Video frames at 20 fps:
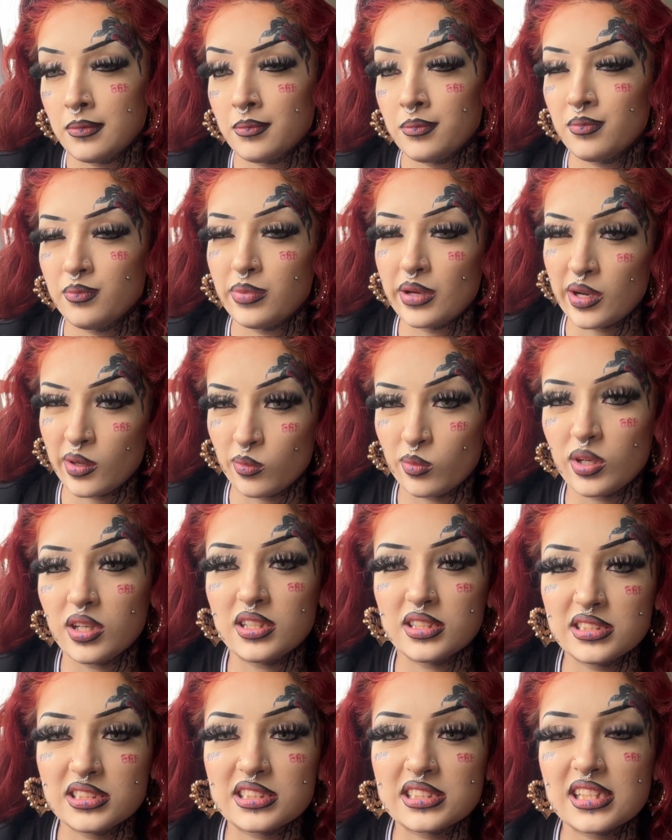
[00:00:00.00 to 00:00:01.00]
but it
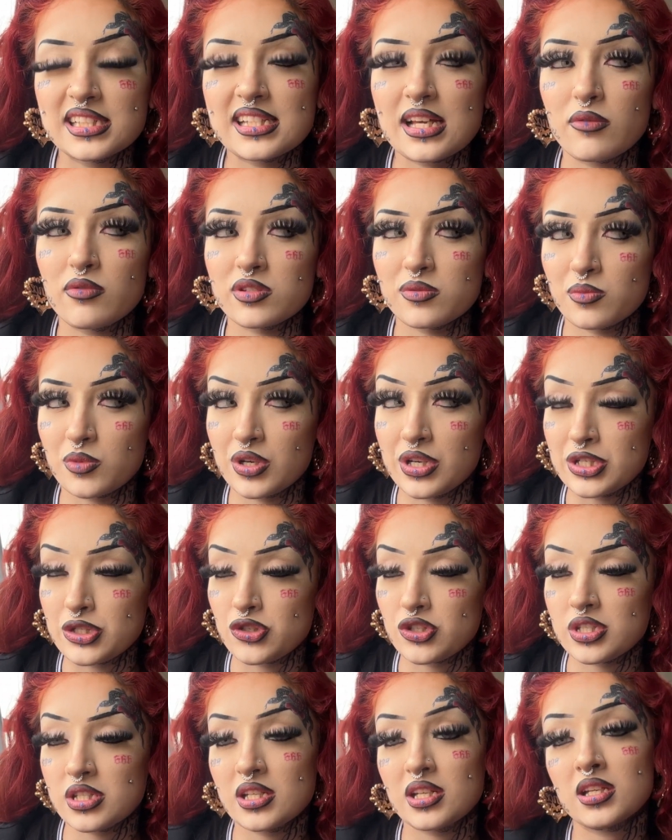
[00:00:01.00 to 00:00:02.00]
was because I was more
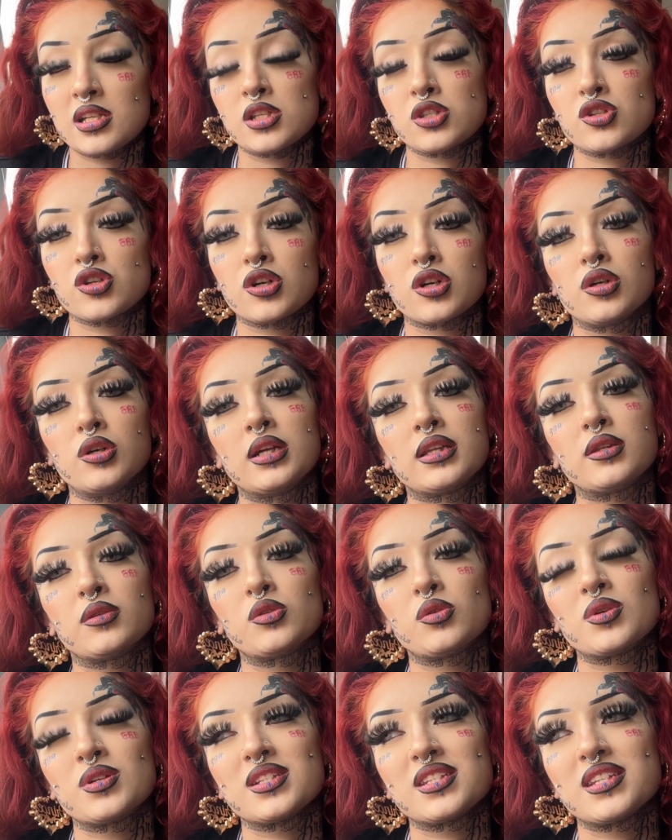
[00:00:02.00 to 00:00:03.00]
interested in his girl
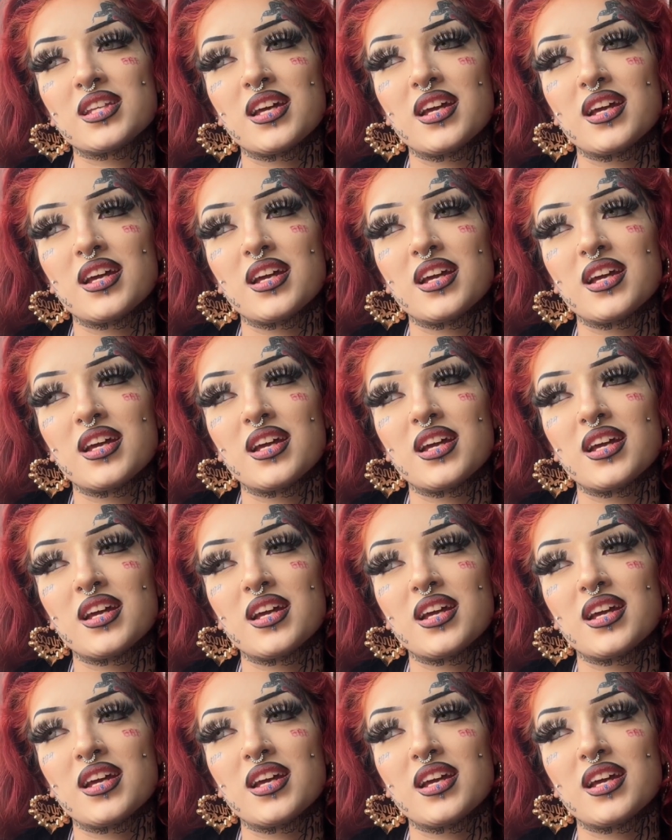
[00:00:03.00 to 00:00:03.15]
towards the